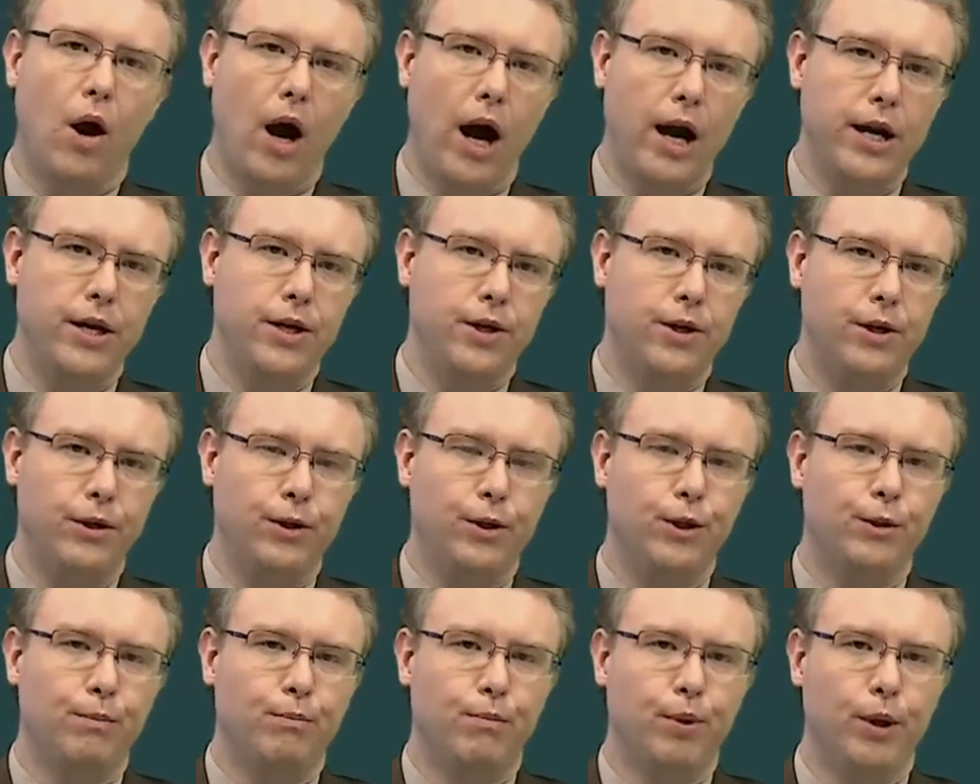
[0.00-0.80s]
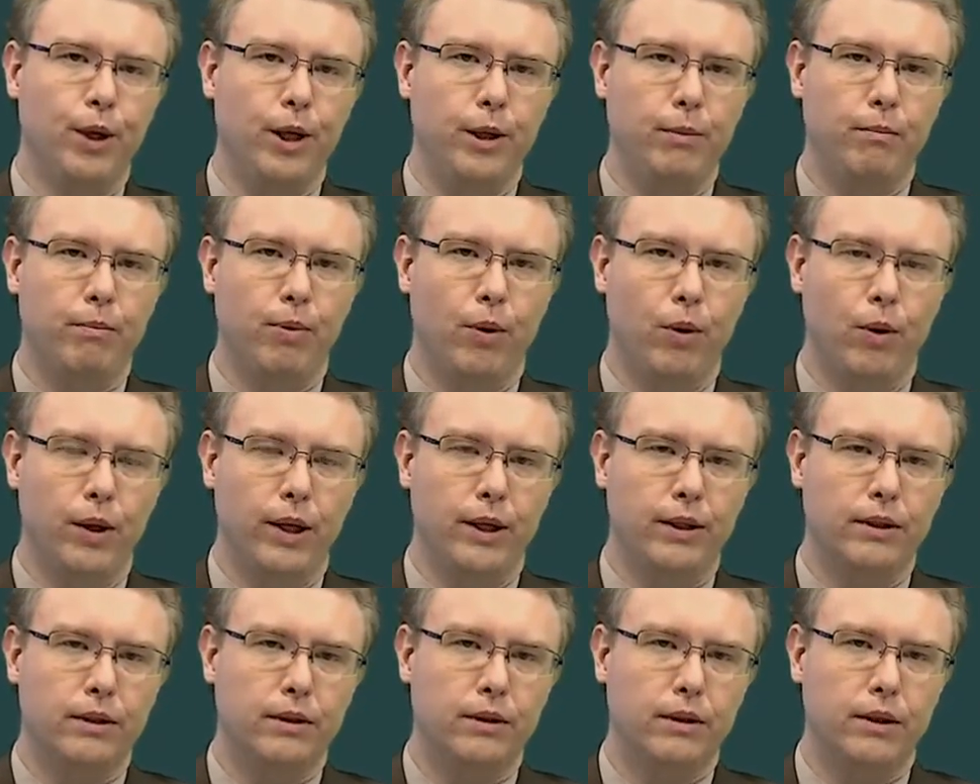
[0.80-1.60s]
And you can use bullet
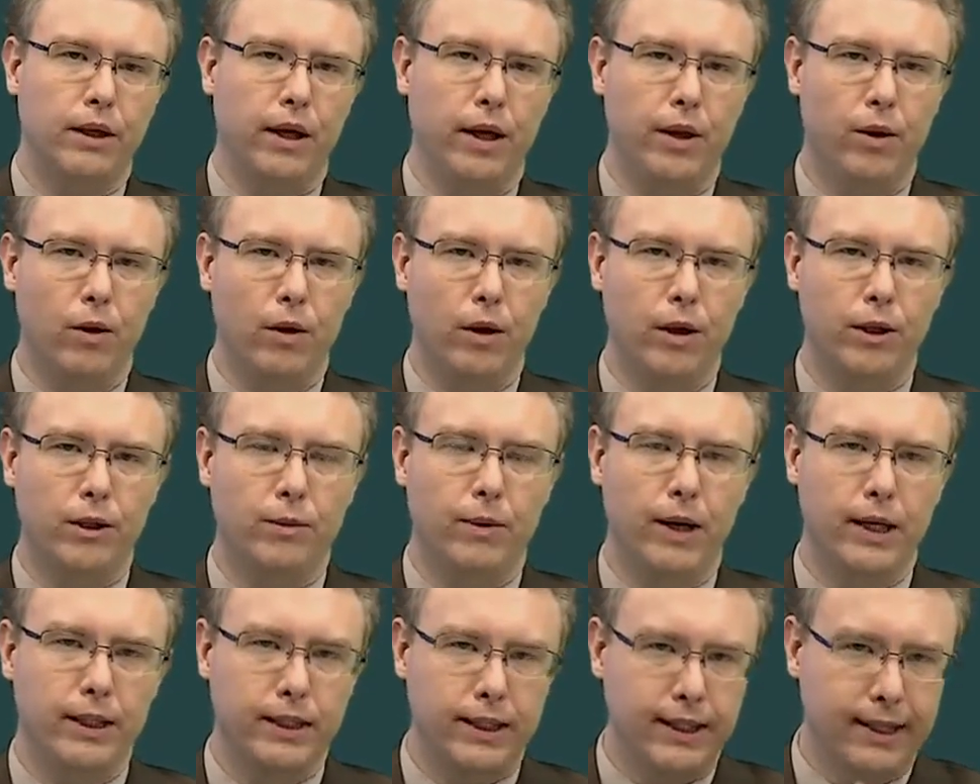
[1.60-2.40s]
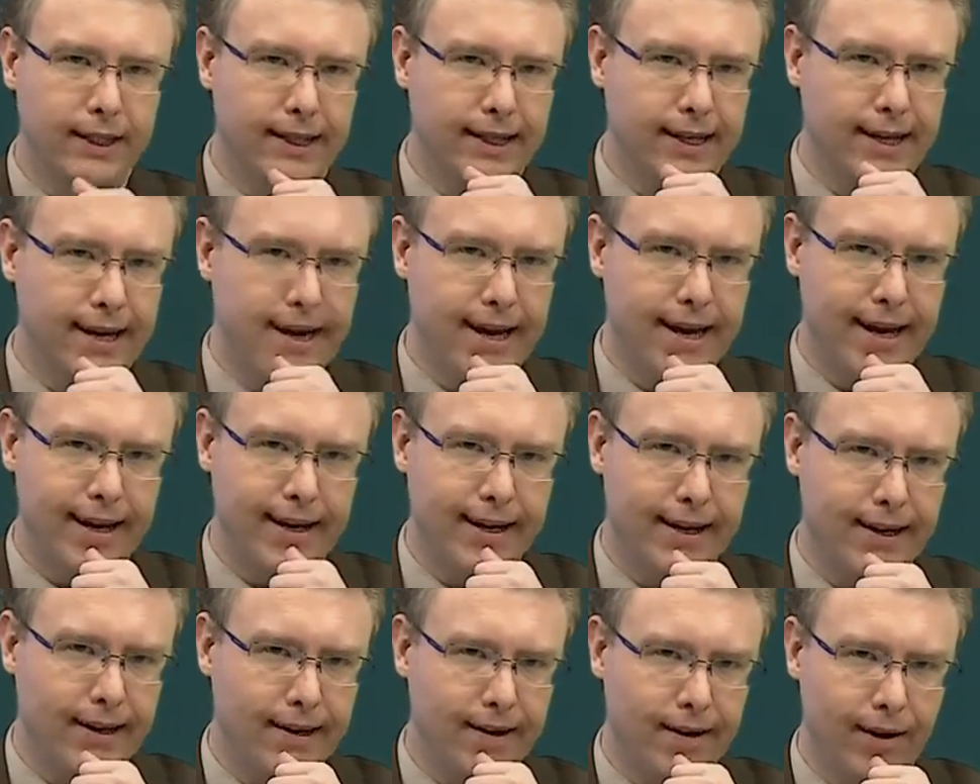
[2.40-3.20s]
points in order to actually
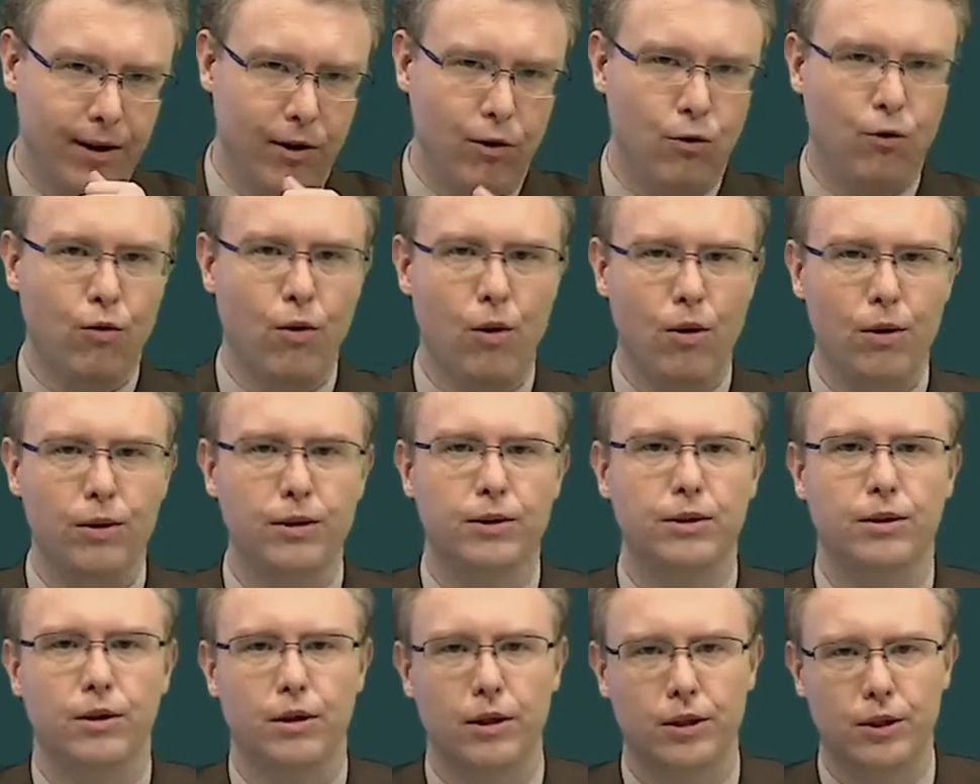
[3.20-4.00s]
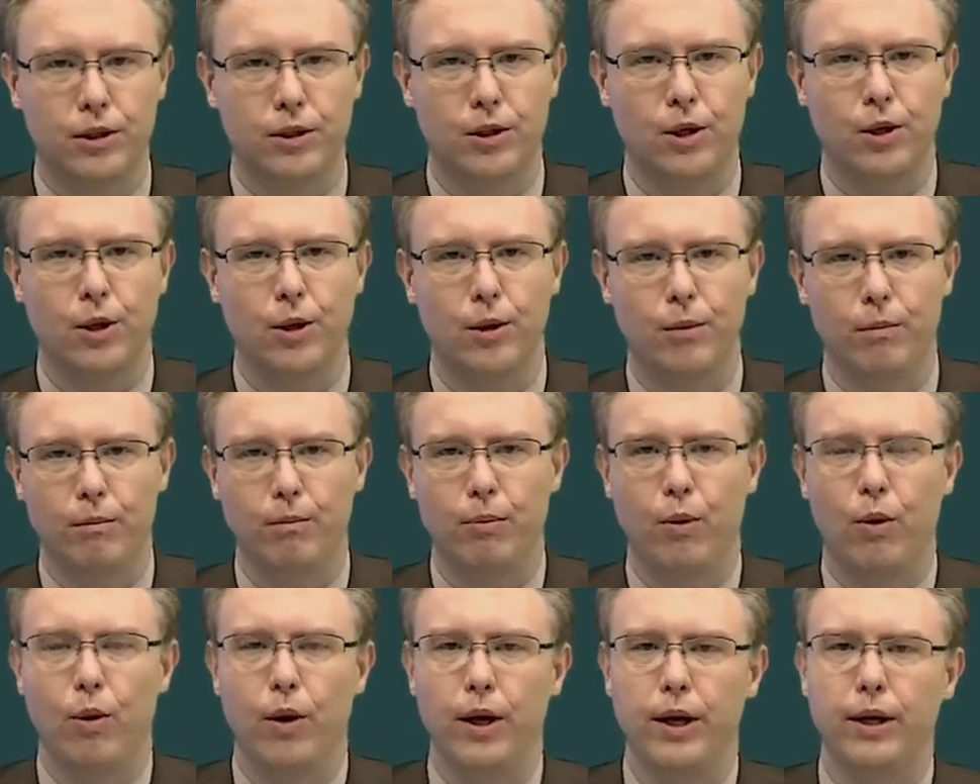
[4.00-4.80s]
get across a certain
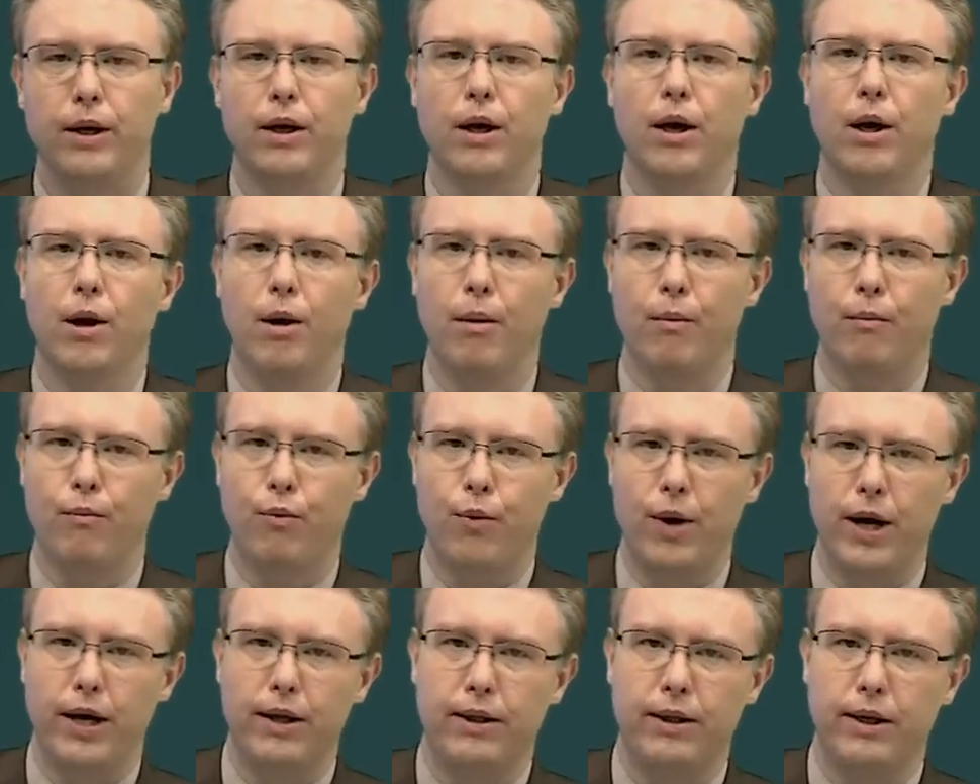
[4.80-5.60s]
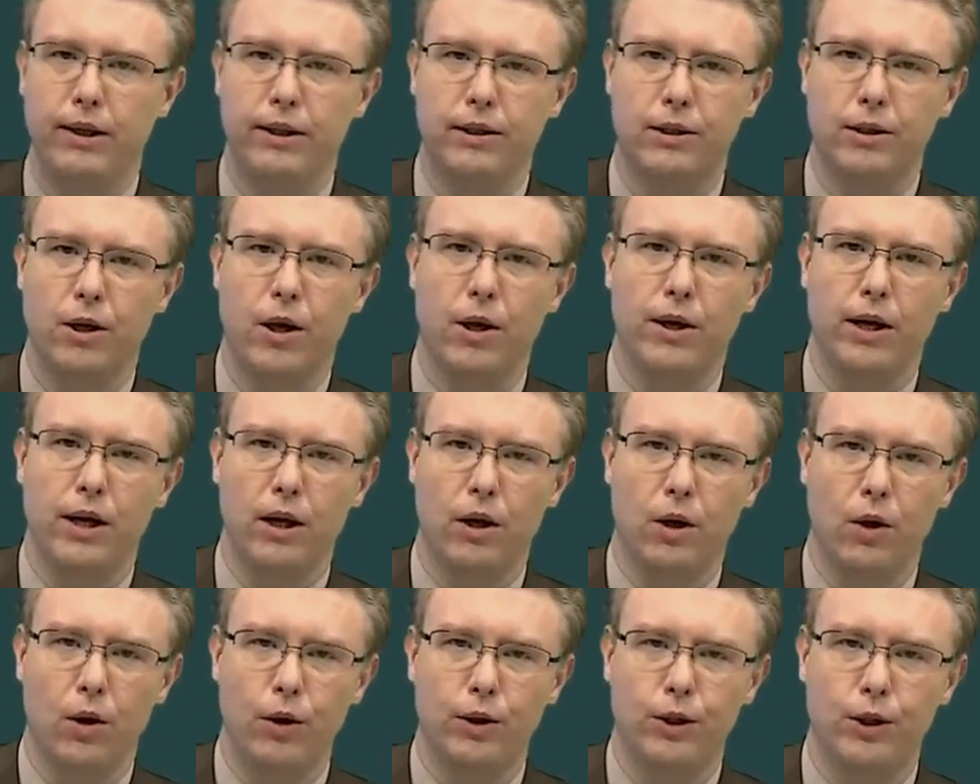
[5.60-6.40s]
point, break things down in
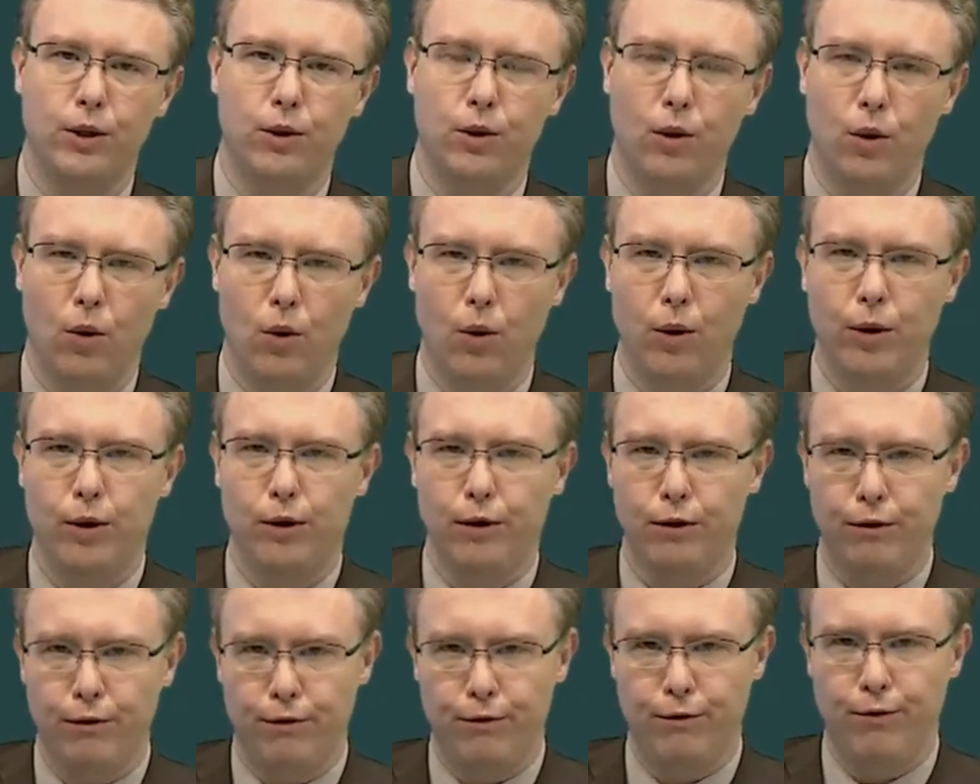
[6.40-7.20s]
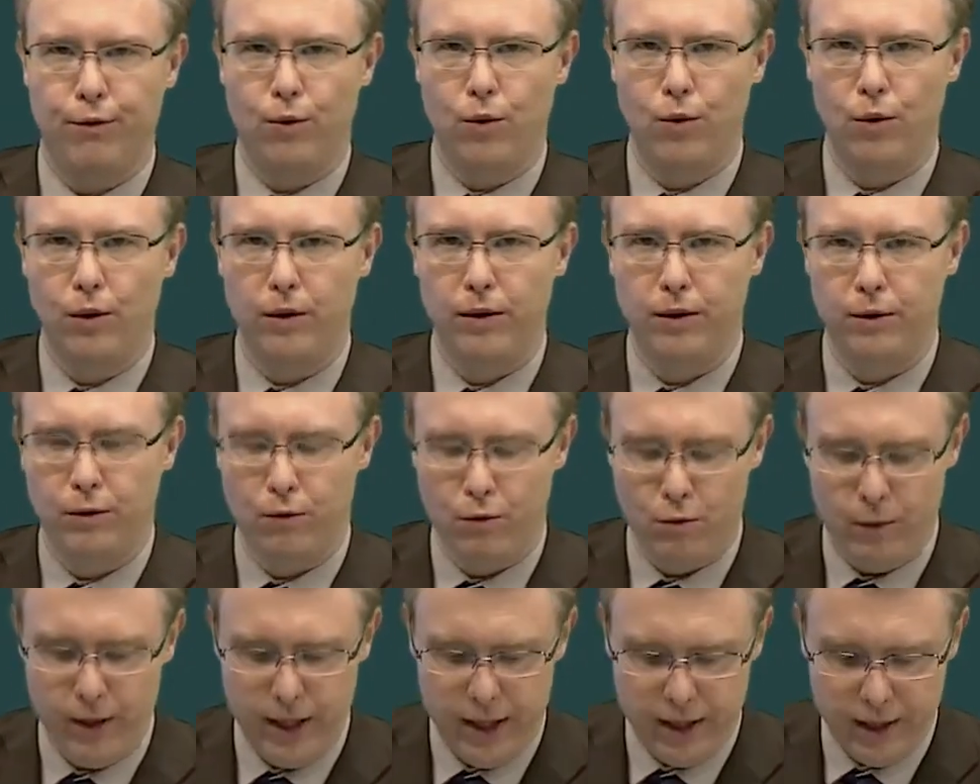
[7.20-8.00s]
a logical order for the
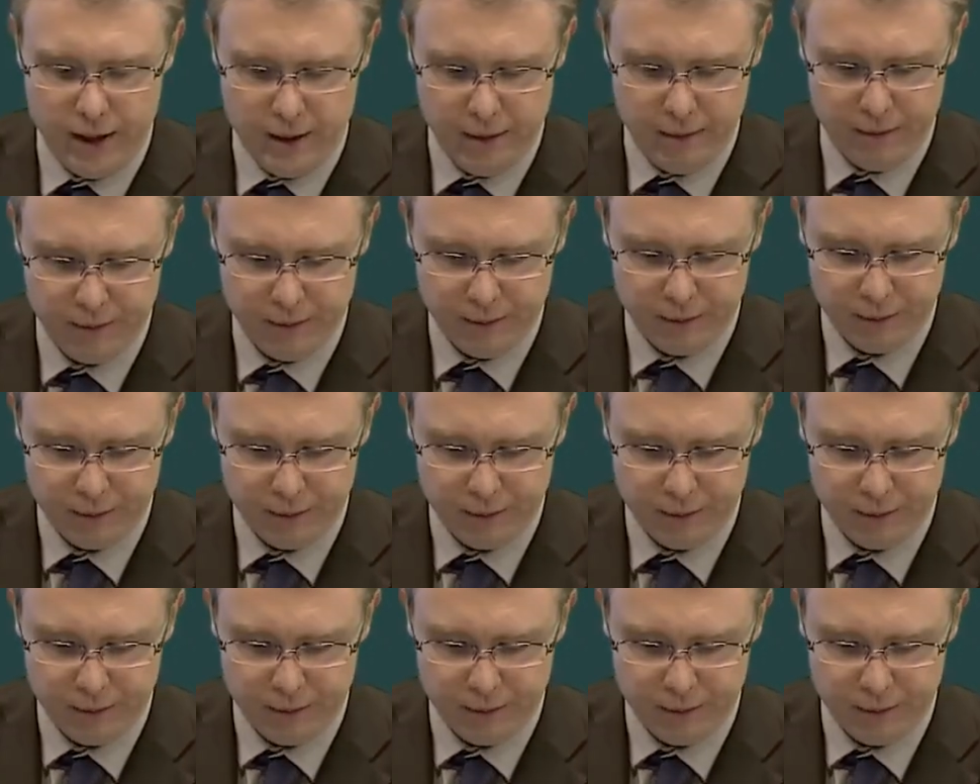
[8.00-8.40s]
reader.